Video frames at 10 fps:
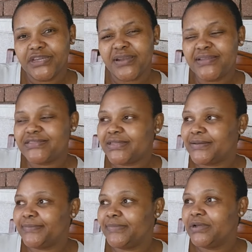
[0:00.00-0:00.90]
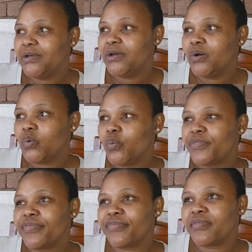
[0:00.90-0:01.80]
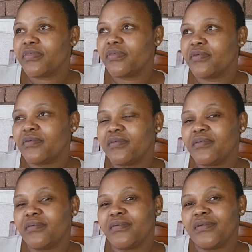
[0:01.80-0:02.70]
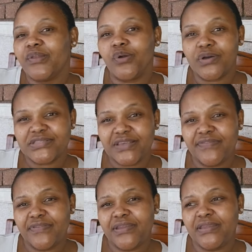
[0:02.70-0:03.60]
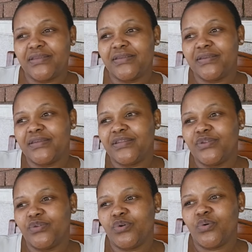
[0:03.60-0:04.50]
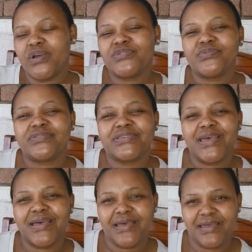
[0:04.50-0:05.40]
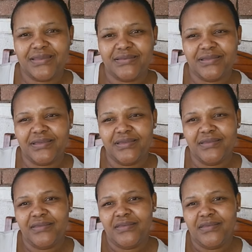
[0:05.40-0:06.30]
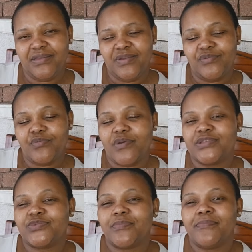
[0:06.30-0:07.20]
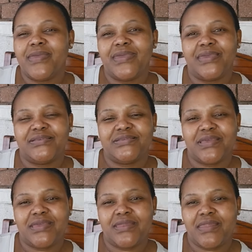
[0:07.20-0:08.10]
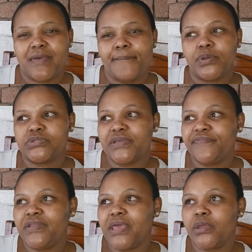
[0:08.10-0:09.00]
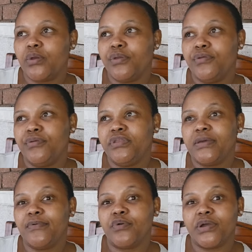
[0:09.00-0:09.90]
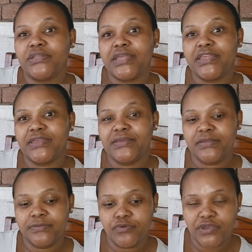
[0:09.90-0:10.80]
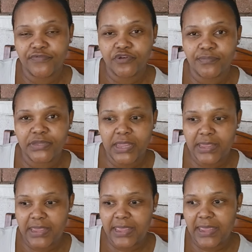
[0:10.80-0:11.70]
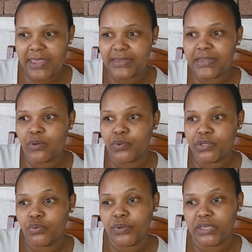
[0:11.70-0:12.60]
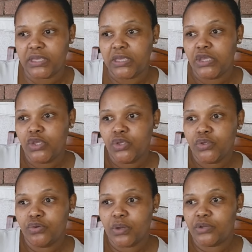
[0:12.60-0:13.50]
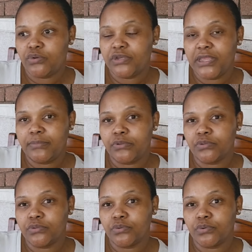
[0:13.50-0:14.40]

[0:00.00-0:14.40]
grace them with long suffering nokwazi ukuthanda nokwazi ukubekezela because i feel like if we are from endaweni way, you are not able